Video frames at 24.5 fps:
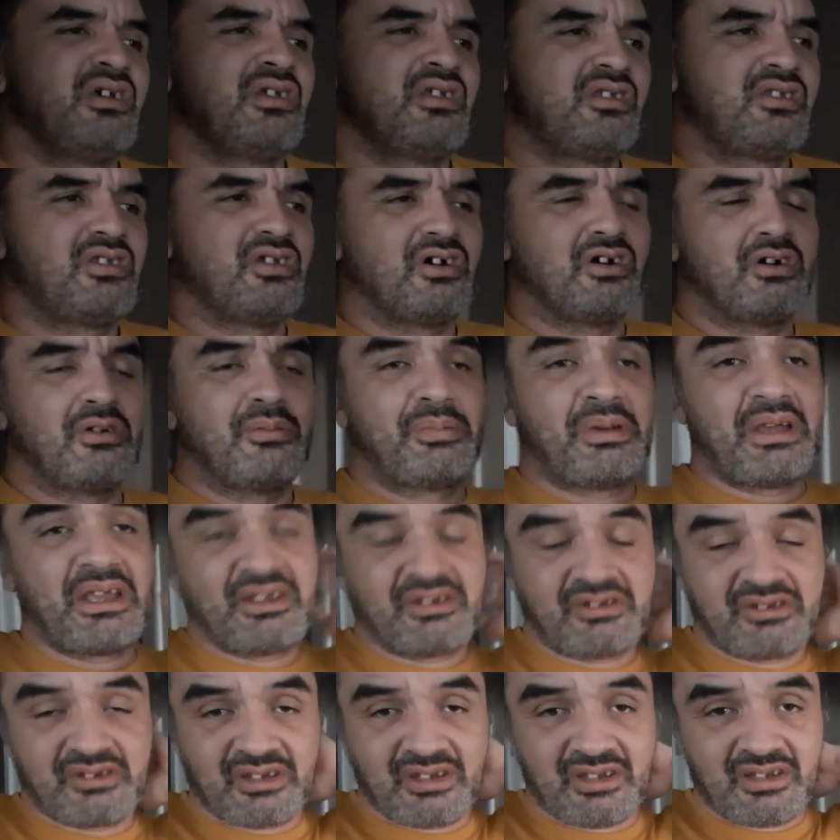So
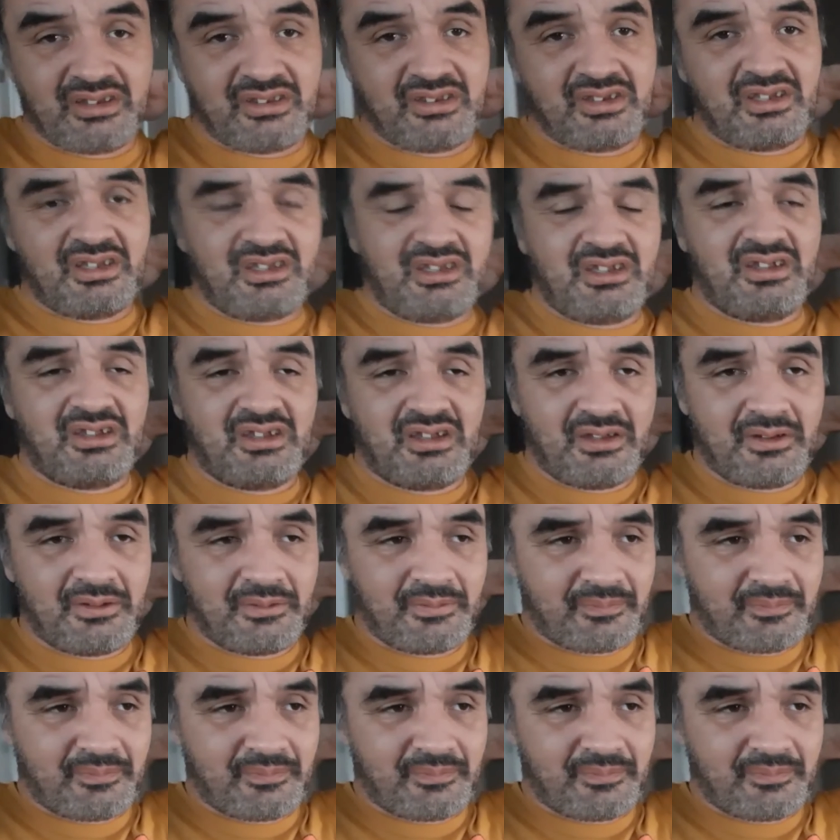basically, the